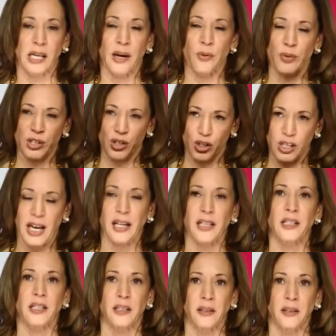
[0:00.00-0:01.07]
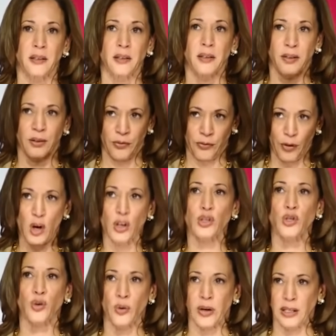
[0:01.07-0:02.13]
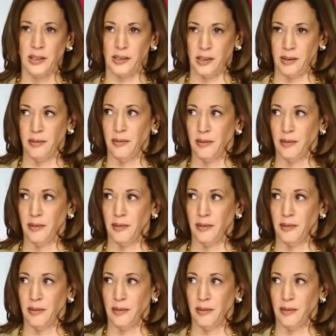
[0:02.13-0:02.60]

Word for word: I reject the false choice